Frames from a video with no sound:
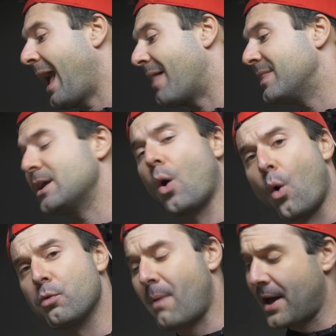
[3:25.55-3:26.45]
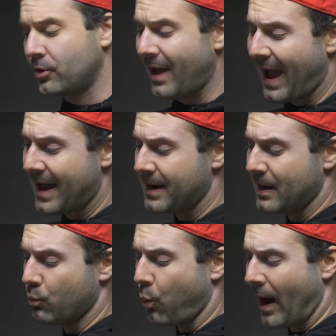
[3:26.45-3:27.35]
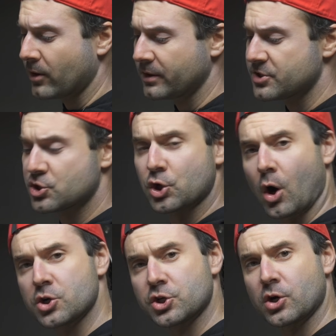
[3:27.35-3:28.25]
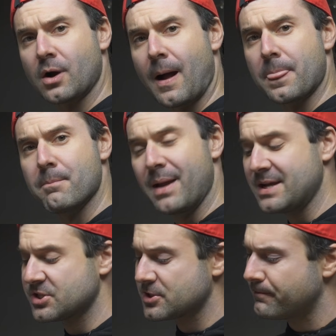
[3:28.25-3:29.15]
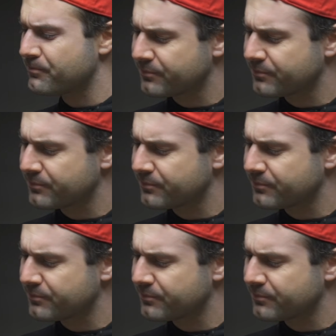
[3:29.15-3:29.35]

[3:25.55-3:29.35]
And the old model had a wireless charger on the base.